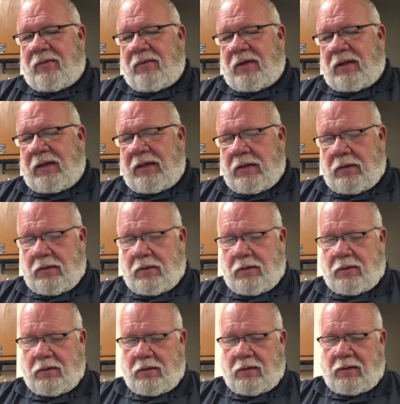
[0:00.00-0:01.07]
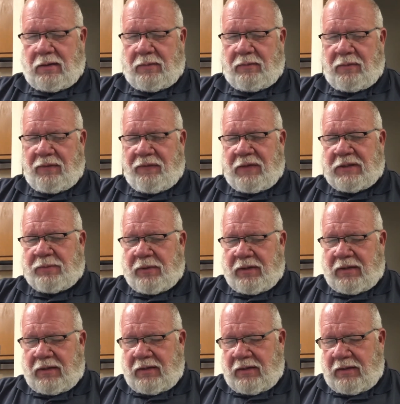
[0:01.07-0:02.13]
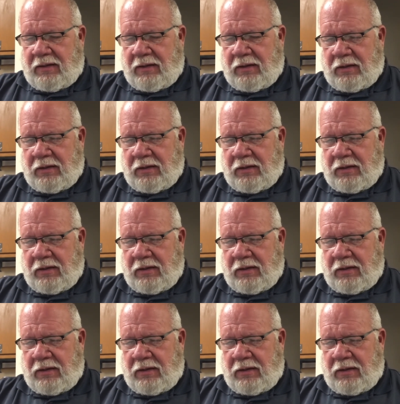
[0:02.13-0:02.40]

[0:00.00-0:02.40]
really. It fits pretty good.